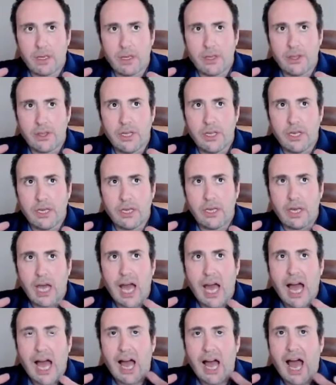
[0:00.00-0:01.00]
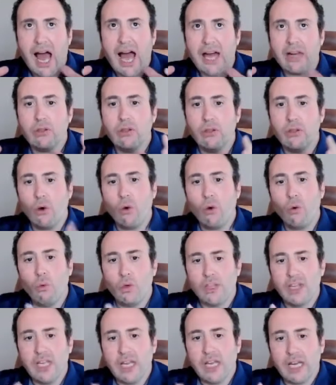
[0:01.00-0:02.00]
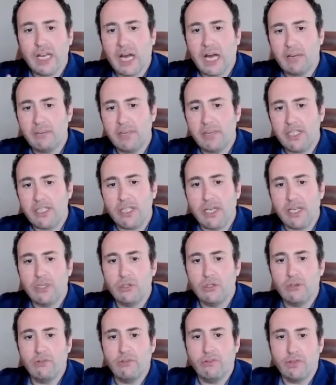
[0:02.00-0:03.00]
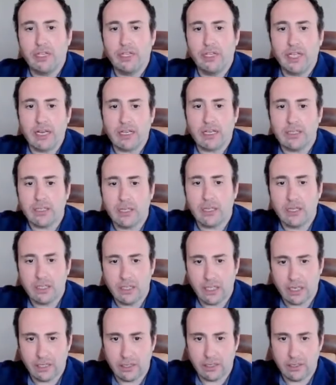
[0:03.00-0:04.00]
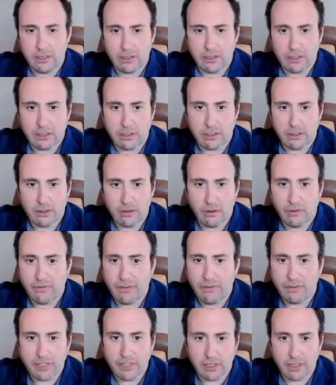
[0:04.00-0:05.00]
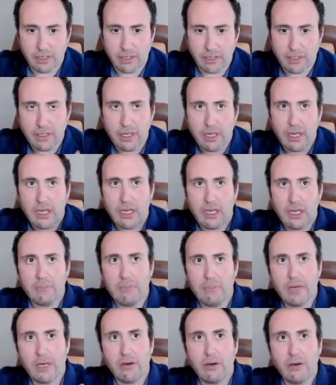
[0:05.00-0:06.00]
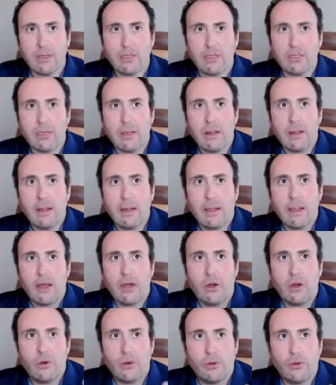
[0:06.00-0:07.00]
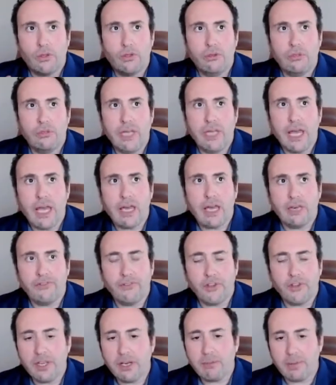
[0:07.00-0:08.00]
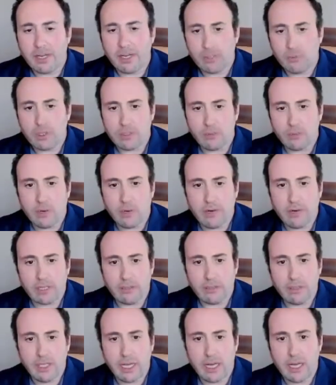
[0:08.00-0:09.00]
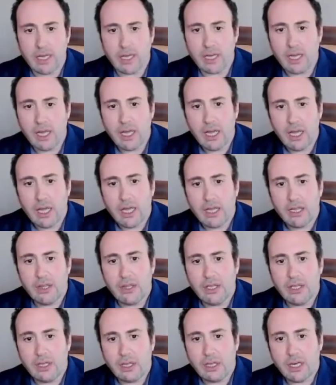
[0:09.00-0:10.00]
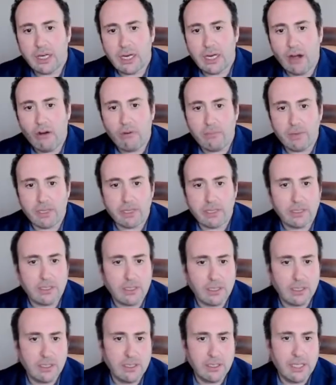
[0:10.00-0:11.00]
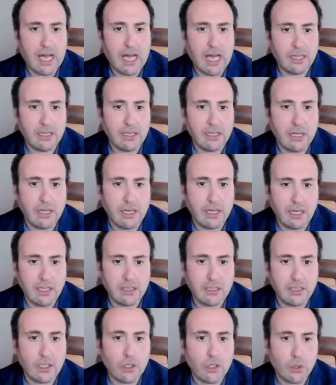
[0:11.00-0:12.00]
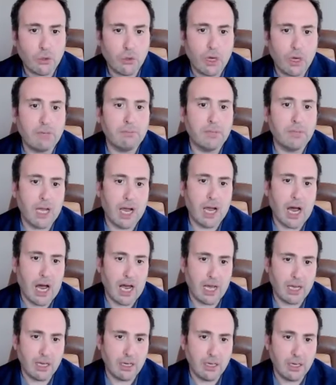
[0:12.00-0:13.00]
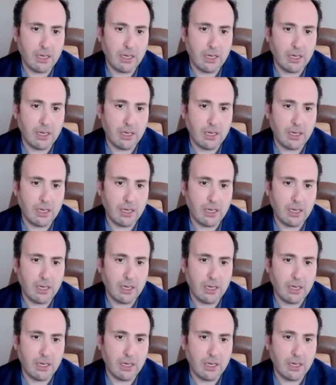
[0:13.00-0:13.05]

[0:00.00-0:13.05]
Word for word: the i don't know what the economy is going to do for the next 10 years or 15 years because today if you think about what where we are today the government debt is incredibly high